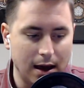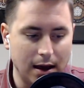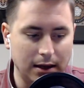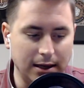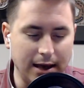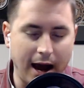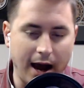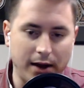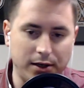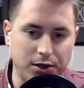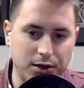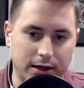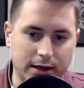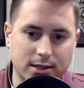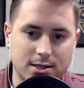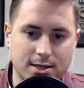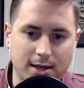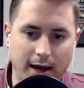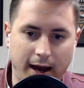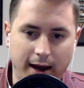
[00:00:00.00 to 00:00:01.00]
Yeah, you
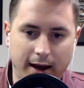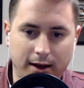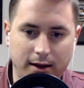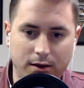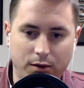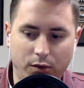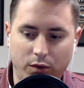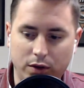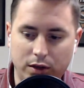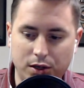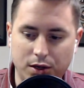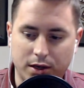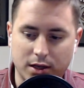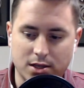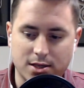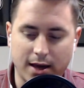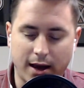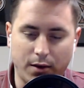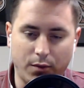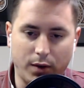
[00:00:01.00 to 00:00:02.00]
could say you could
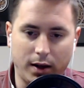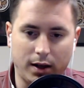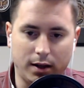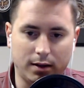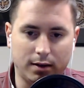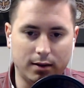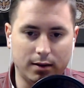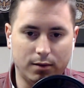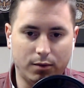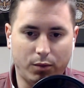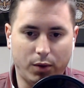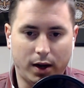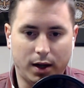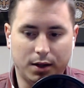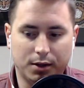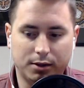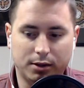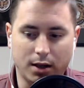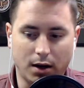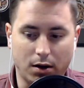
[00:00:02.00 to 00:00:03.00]
say well
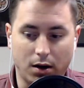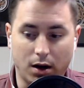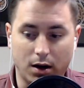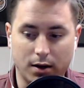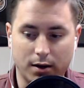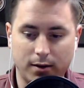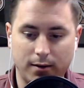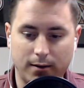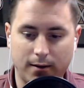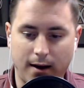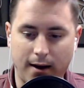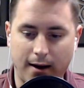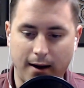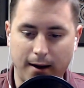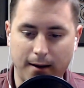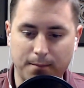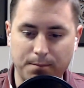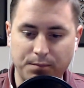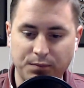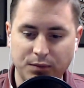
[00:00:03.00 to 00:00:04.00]
well there are. Um,